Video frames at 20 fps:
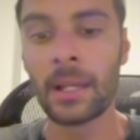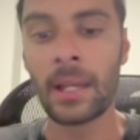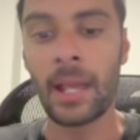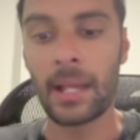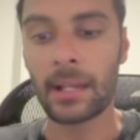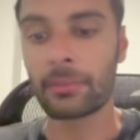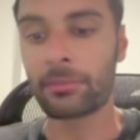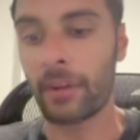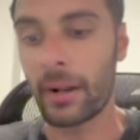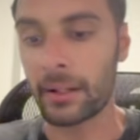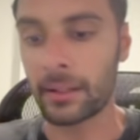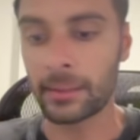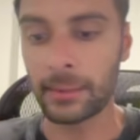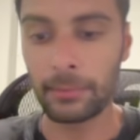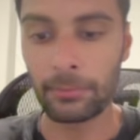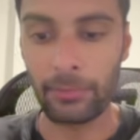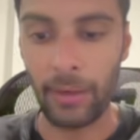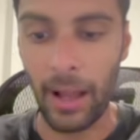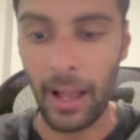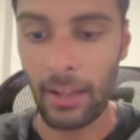And then finally,
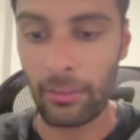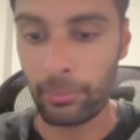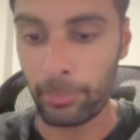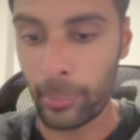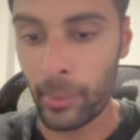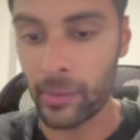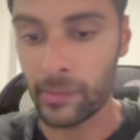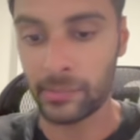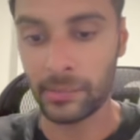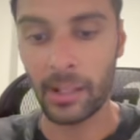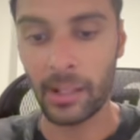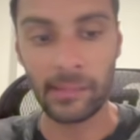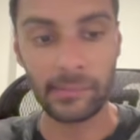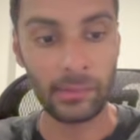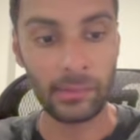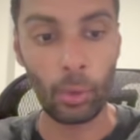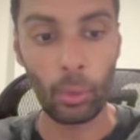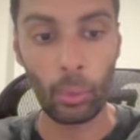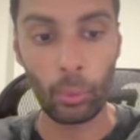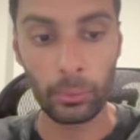five, personalize the
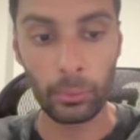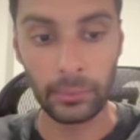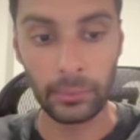cold